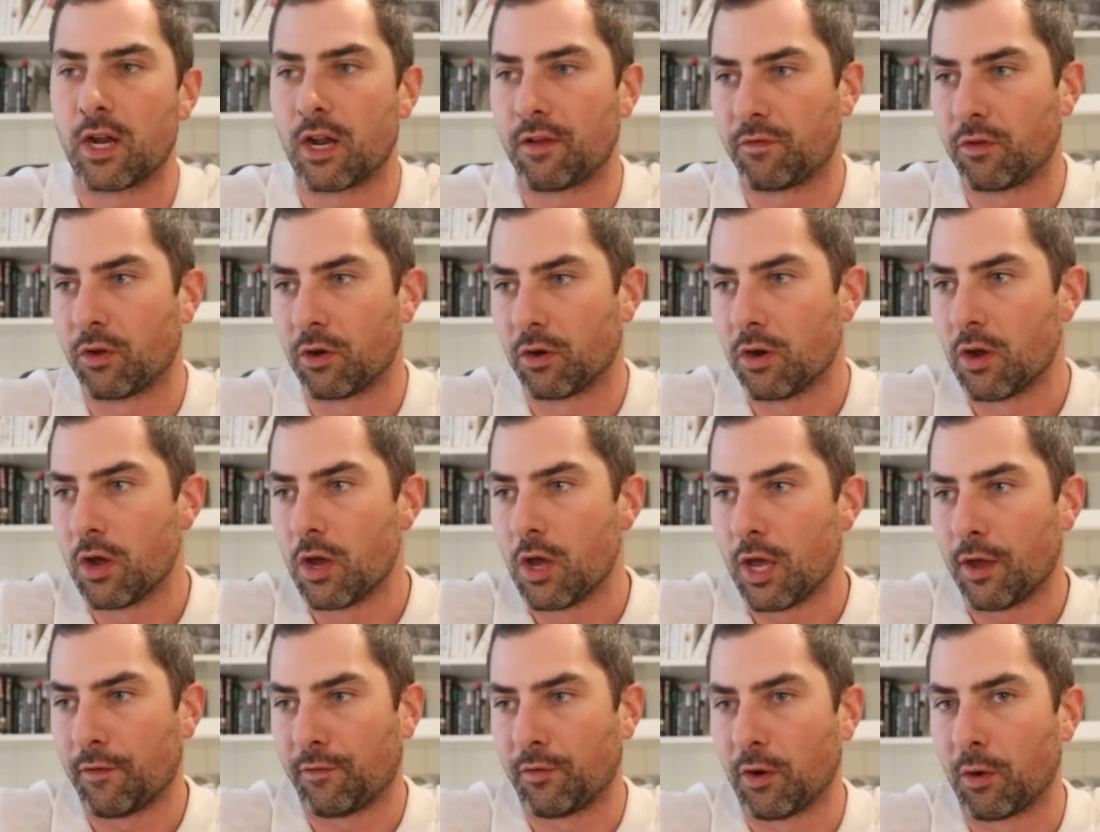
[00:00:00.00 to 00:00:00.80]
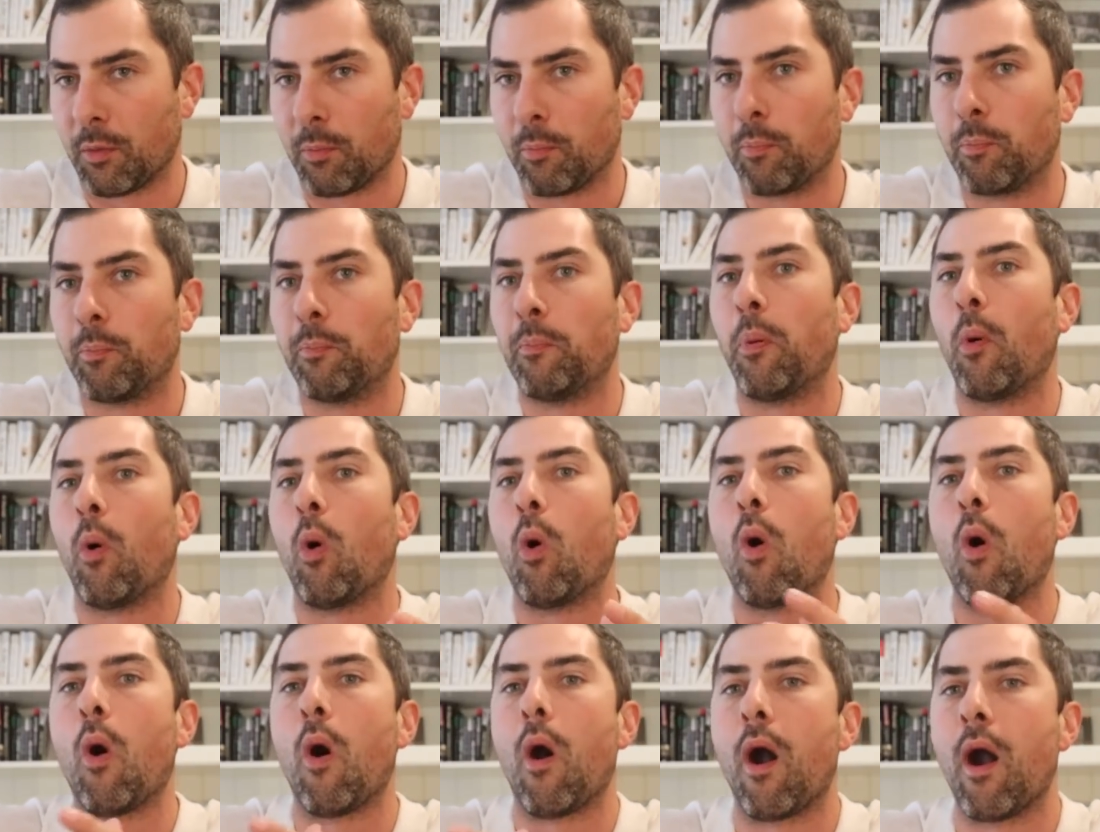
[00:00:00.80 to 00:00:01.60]
If you're if you're
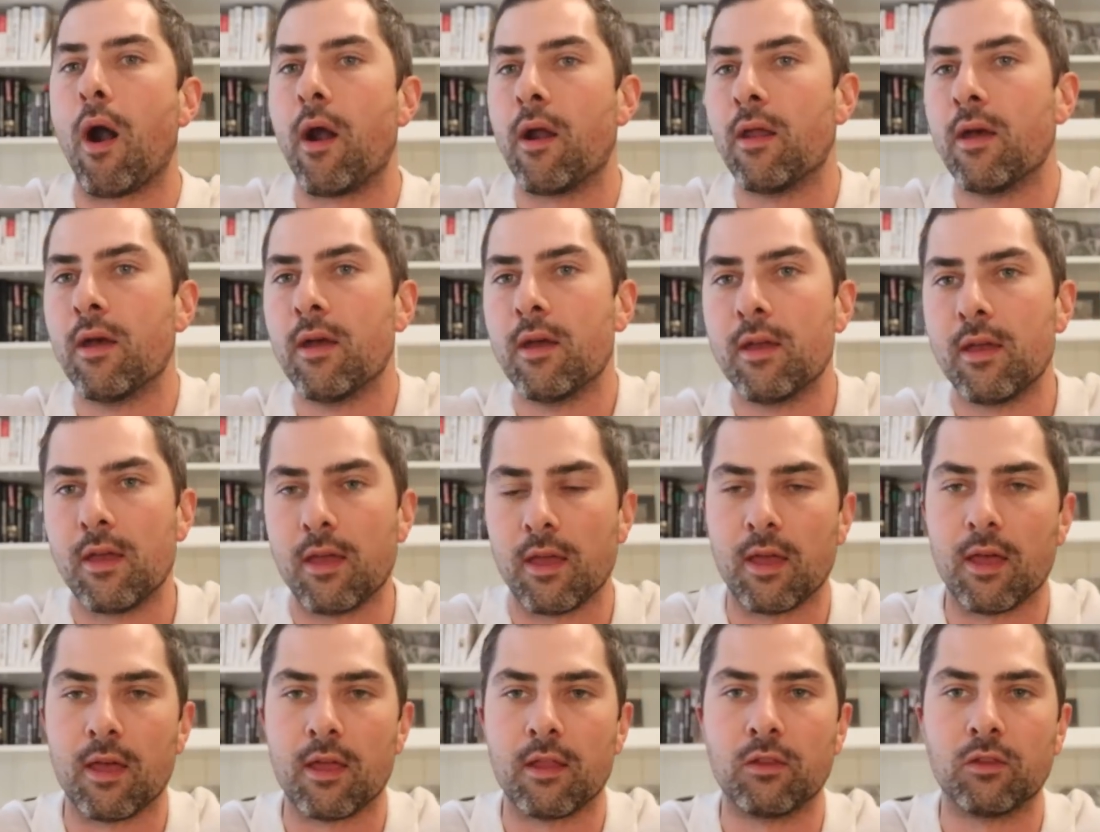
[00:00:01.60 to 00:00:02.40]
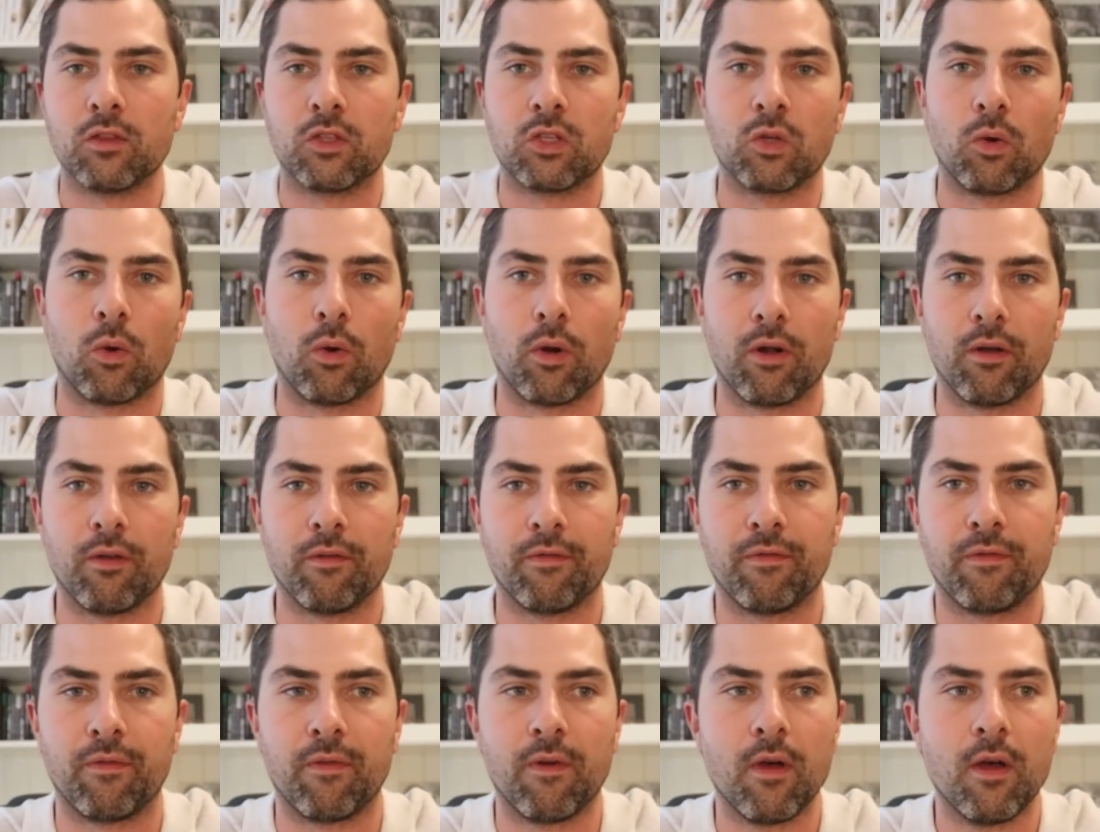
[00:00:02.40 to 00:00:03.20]
born in sort
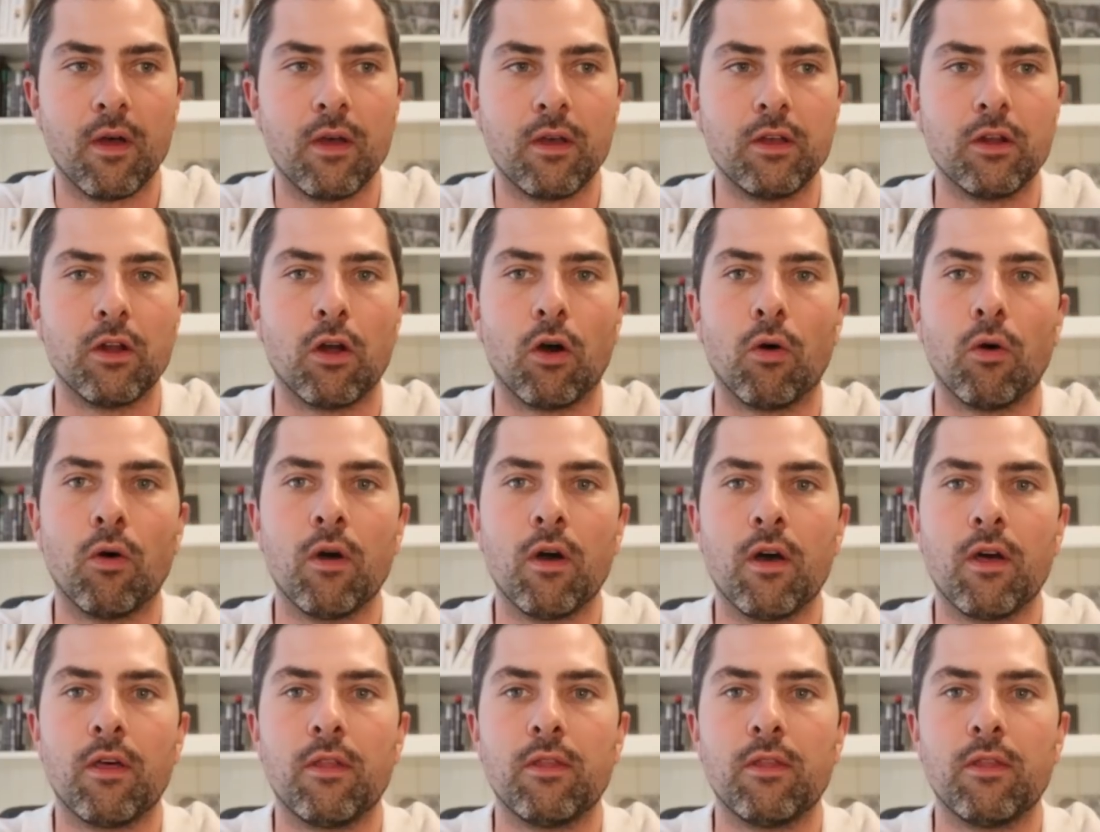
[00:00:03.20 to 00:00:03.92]
of you know,